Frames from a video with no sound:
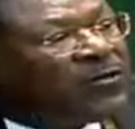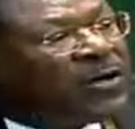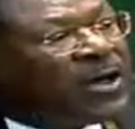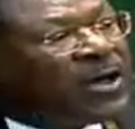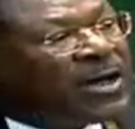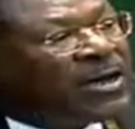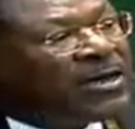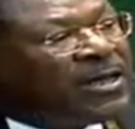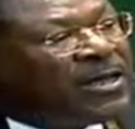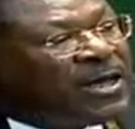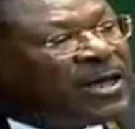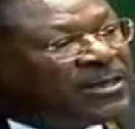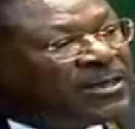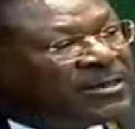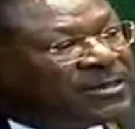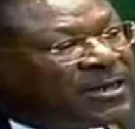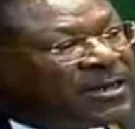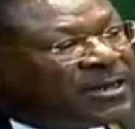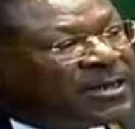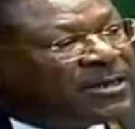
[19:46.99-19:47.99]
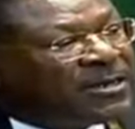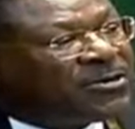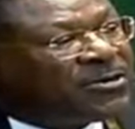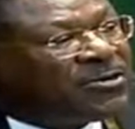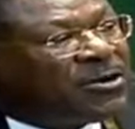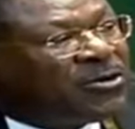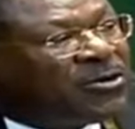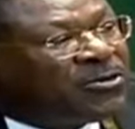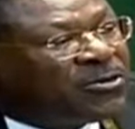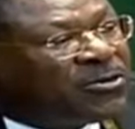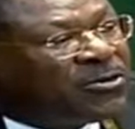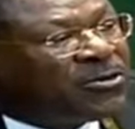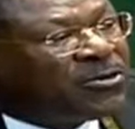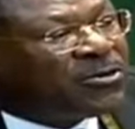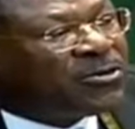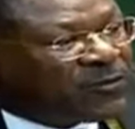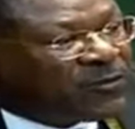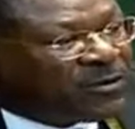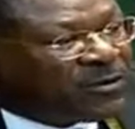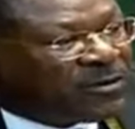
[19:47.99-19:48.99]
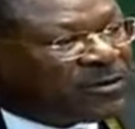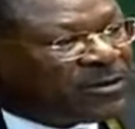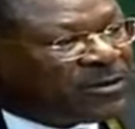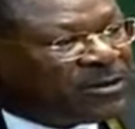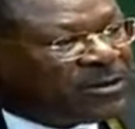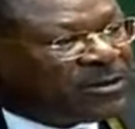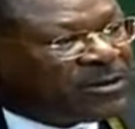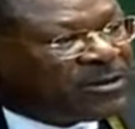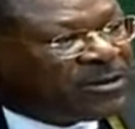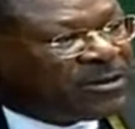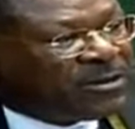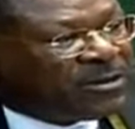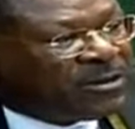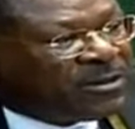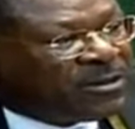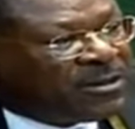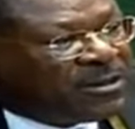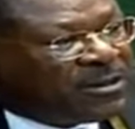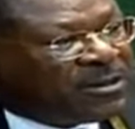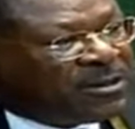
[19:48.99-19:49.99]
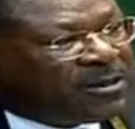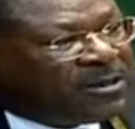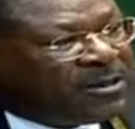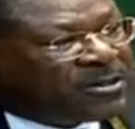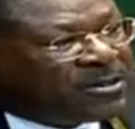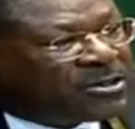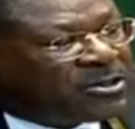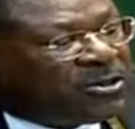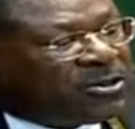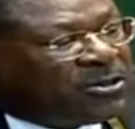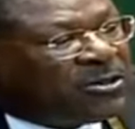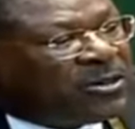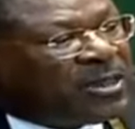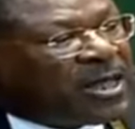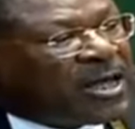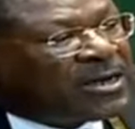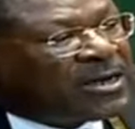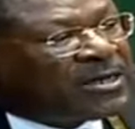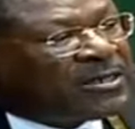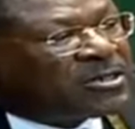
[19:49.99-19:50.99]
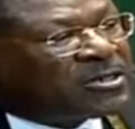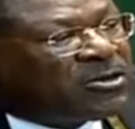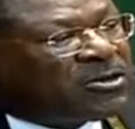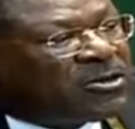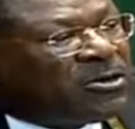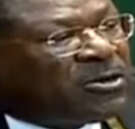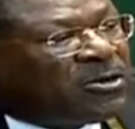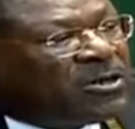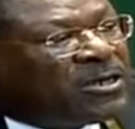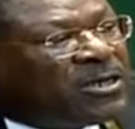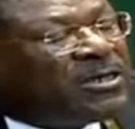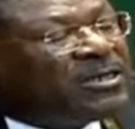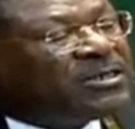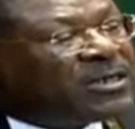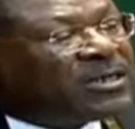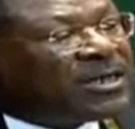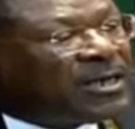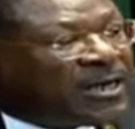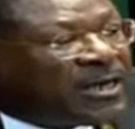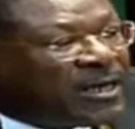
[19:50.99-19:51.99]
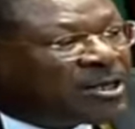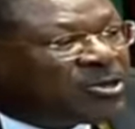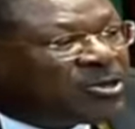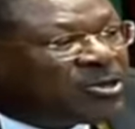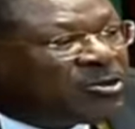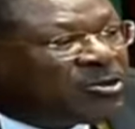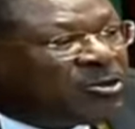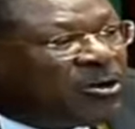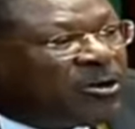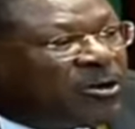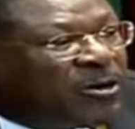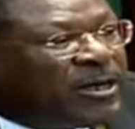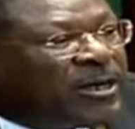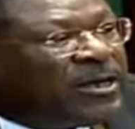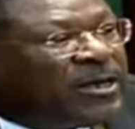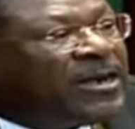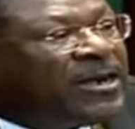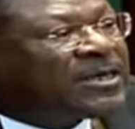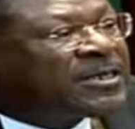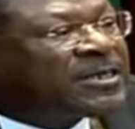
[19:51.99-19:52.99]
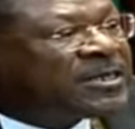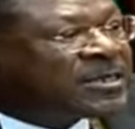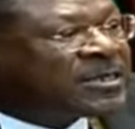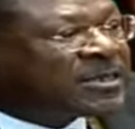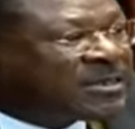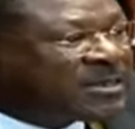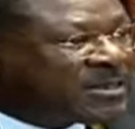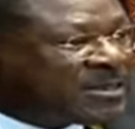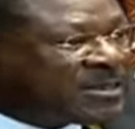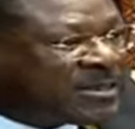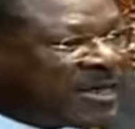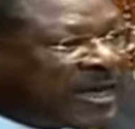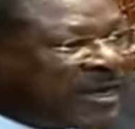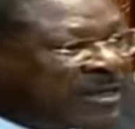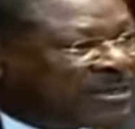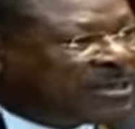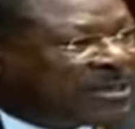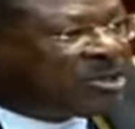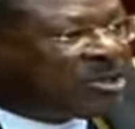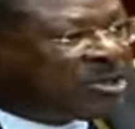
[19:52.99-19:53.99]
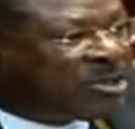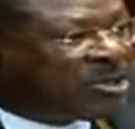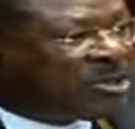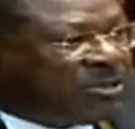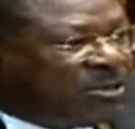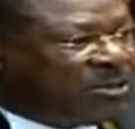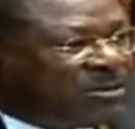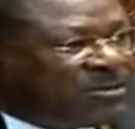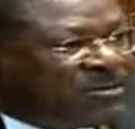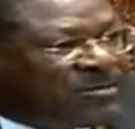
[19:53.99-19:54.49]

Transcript: had the answer that you are looking for. So that is called intellectual inexactitude.